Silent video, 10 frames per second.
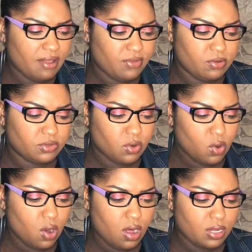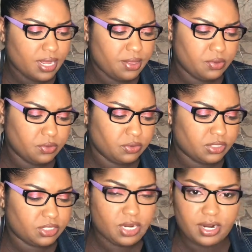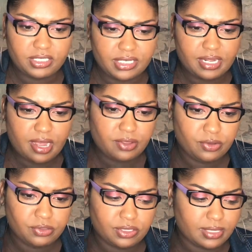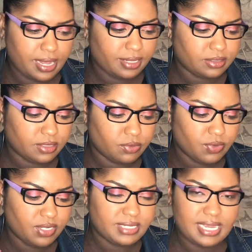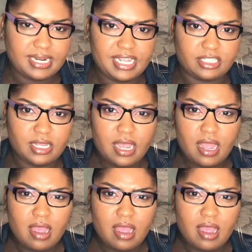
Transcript: I use oil, I use detergent, I use like the Real Techniques